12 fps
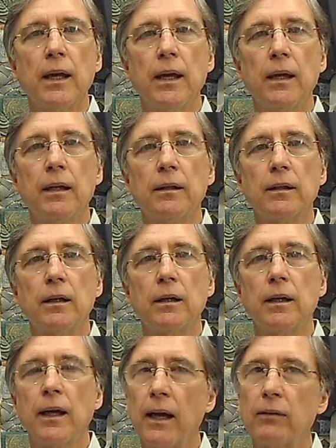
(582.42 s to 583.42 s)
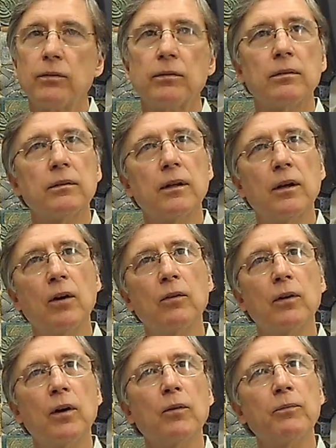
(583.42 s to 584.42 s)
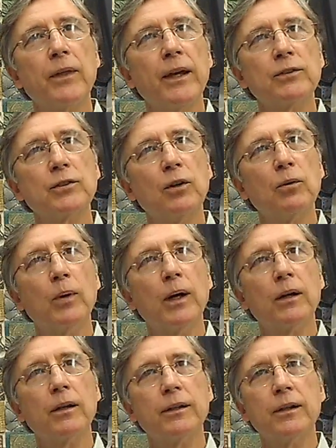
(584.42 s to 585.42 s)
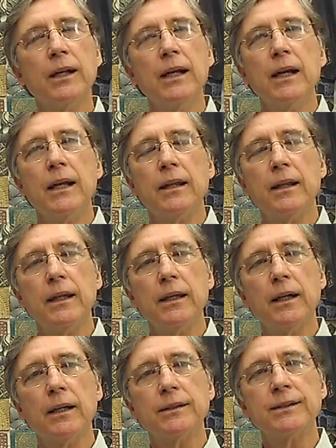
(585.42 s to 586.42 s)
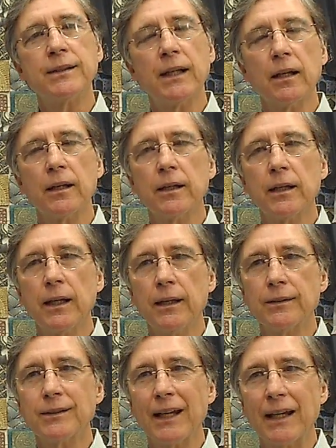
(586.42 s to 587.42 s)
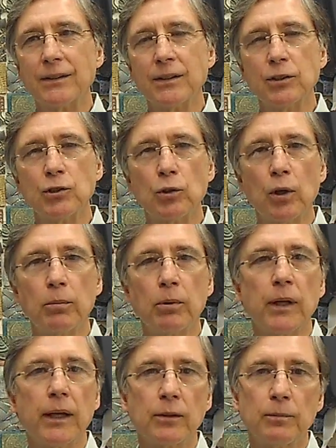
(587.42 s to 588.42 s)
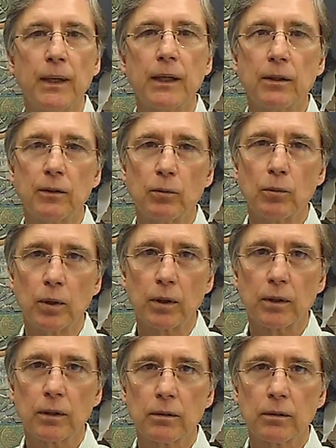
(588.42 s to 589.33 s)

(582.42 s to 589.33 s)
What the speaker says: And hope things go well, and the selling is as enjoyable as making the work.